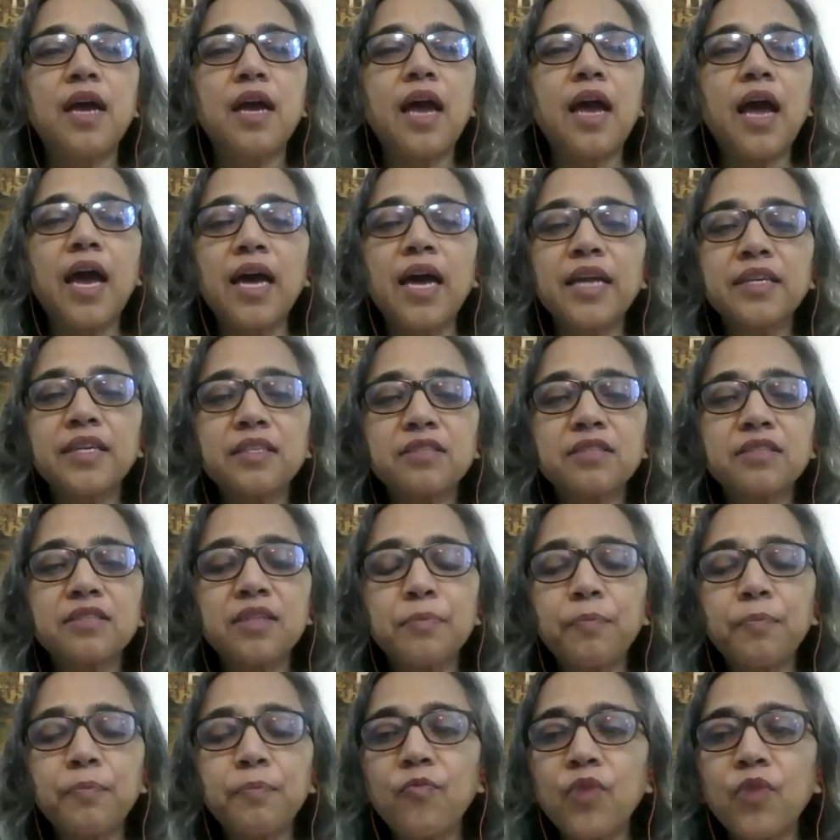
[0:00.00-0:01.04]
And
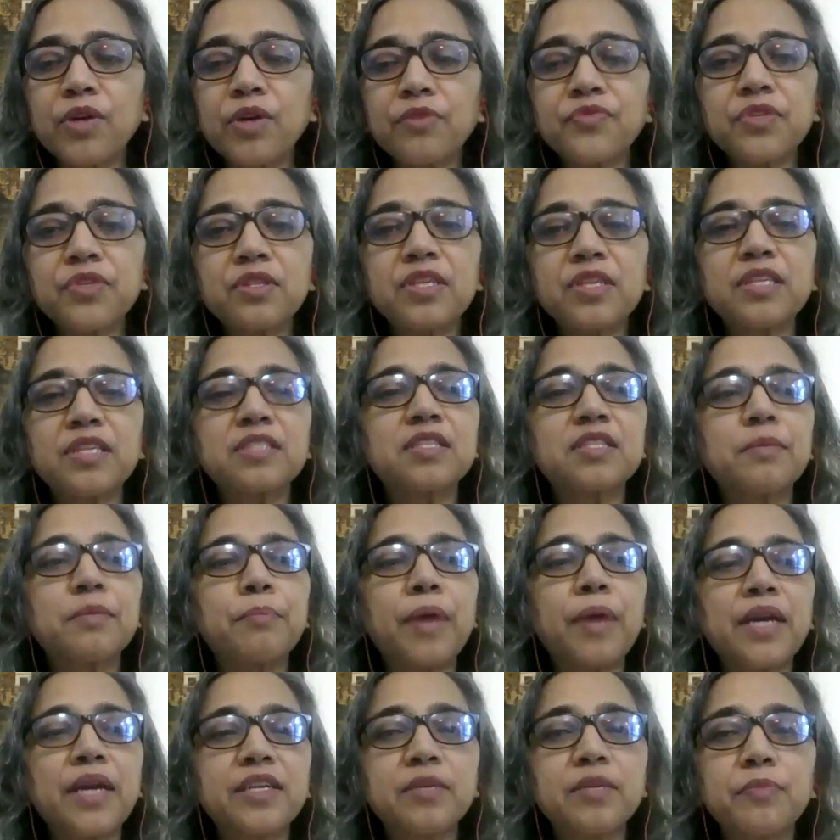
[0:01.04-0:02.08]
one of the things the
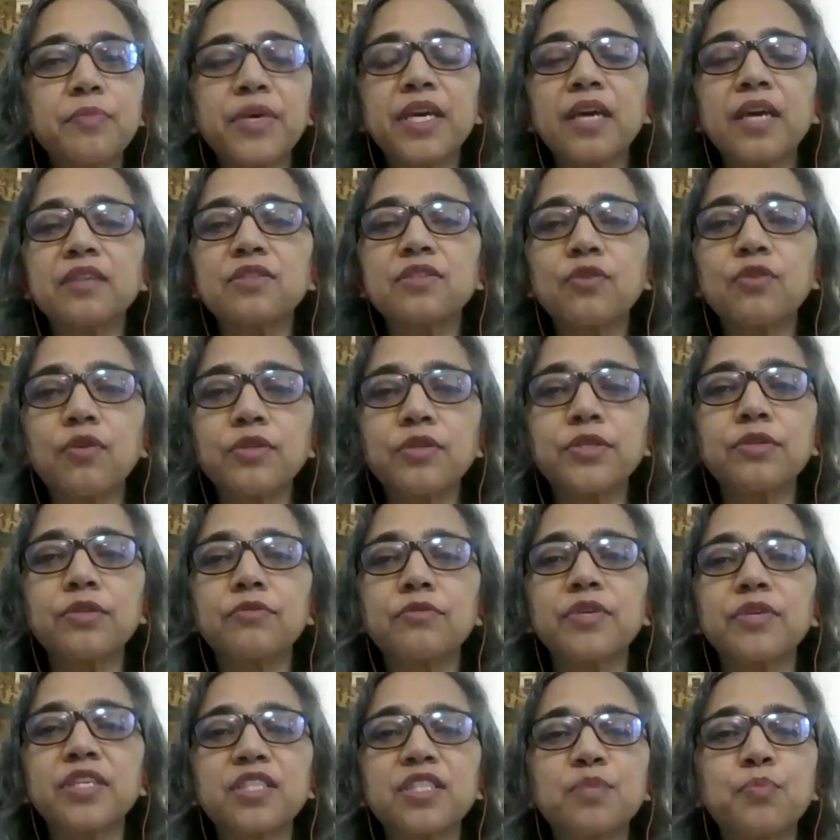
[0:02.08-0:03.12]
pandemic has also
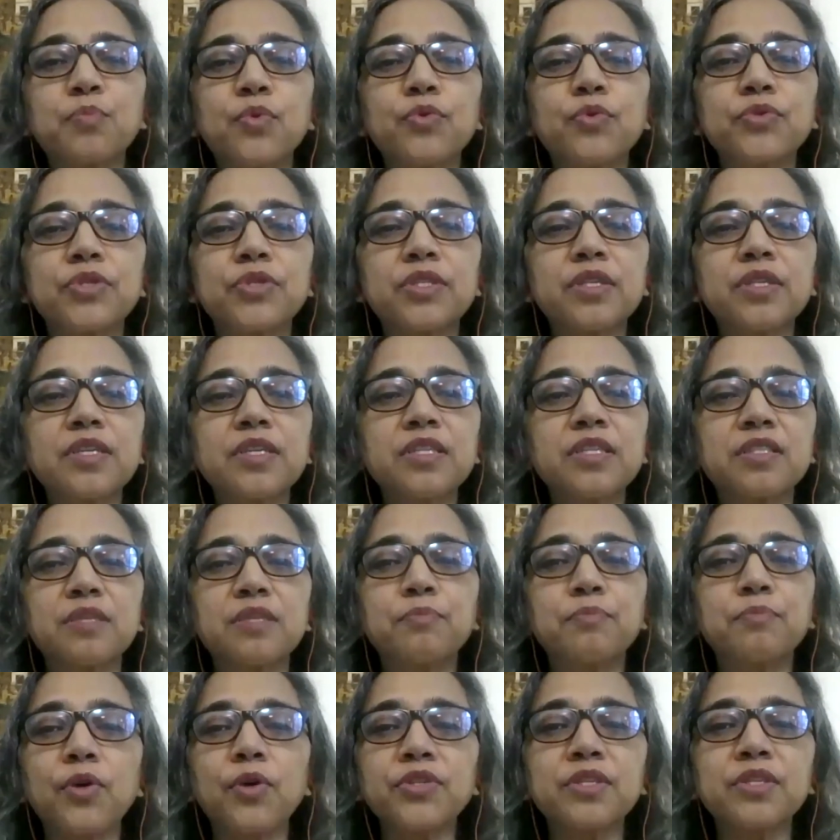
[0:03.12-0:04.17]
exposed is the
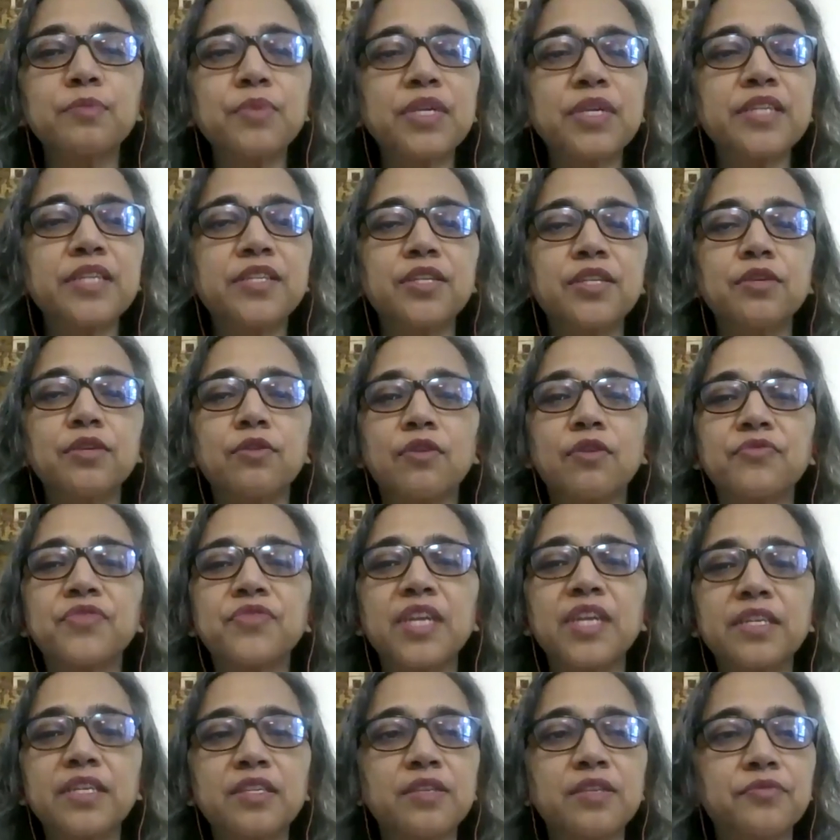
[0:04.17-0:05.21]
possibility of
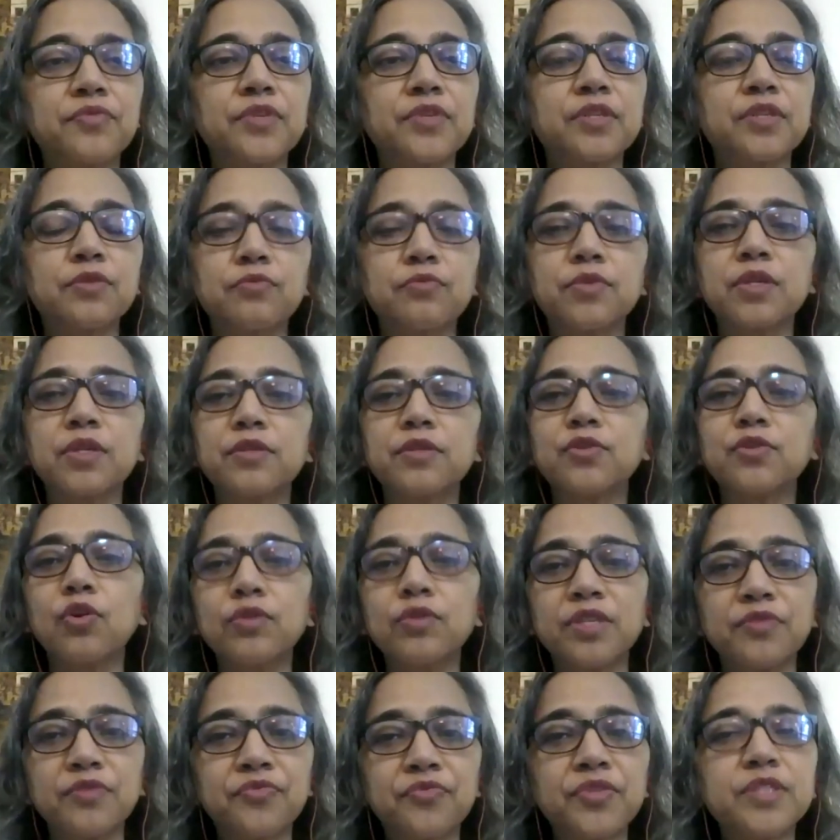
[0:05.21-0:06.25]
that different world, or
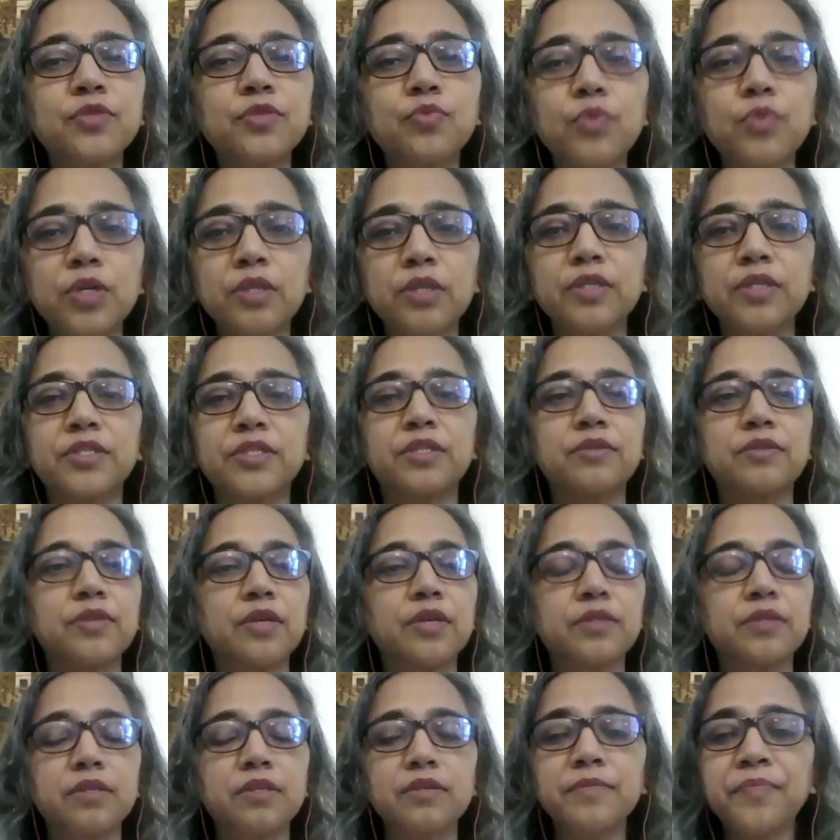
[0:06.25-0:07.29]
different worlds
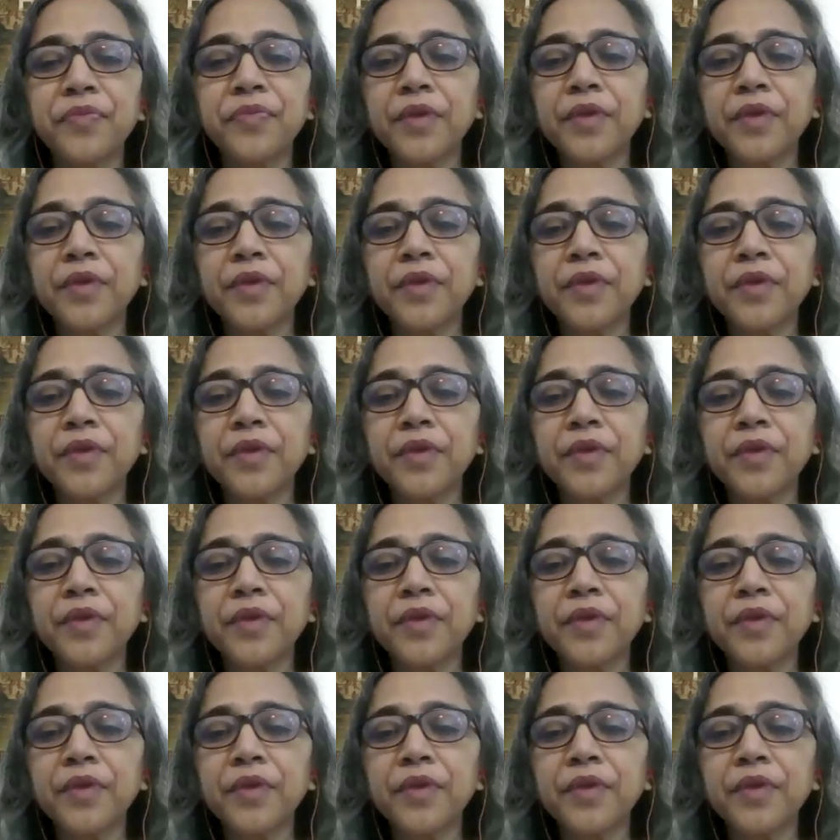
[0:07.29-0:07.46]
rather.